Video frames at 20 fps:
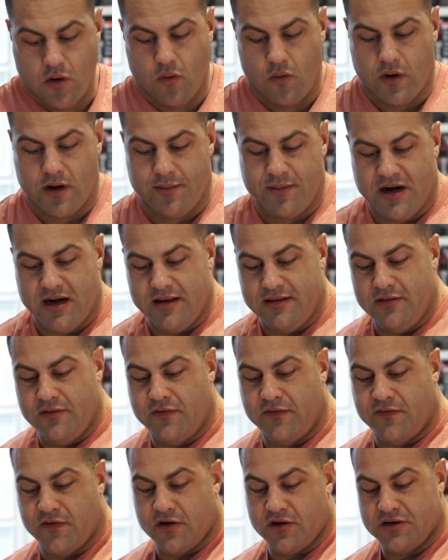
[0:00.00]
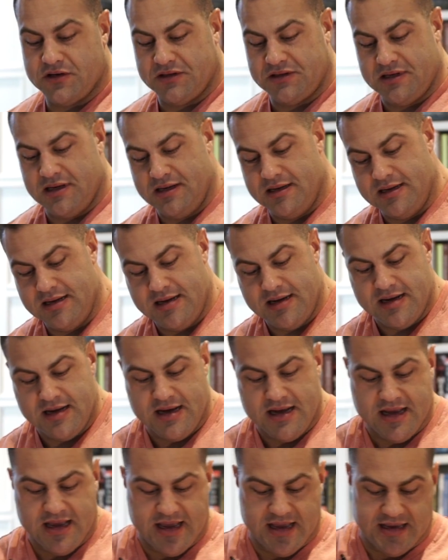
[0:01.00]
What I'm gonna do first
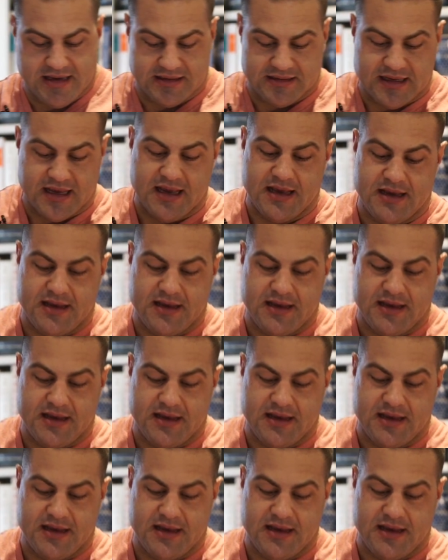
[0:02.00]
is